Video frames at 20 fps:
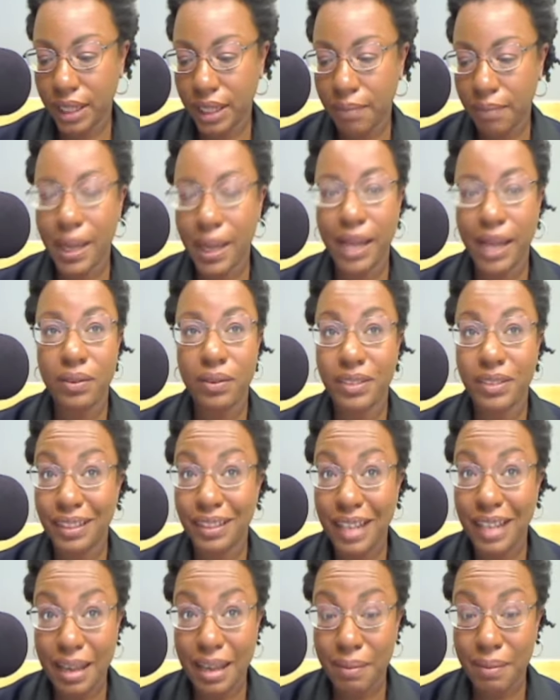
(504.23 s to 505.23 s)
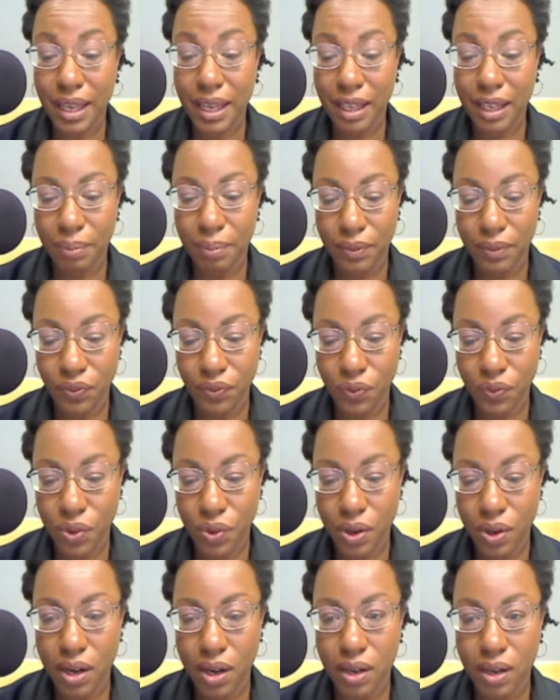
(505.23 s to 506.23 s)
and biodynamic
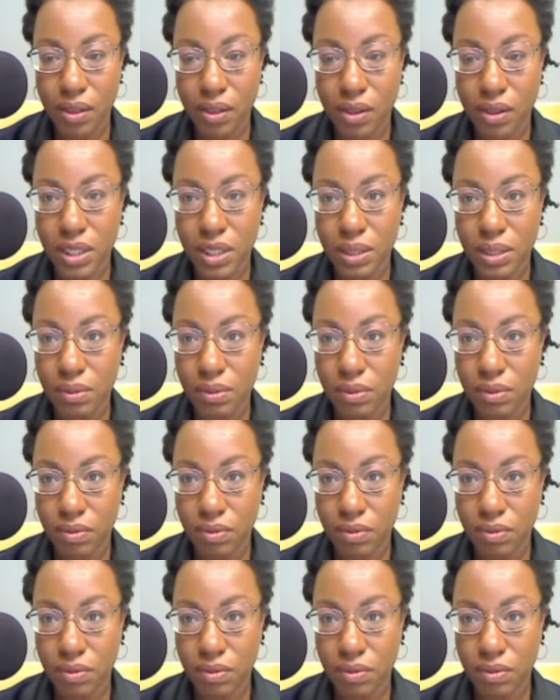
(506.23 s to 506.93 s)
before those,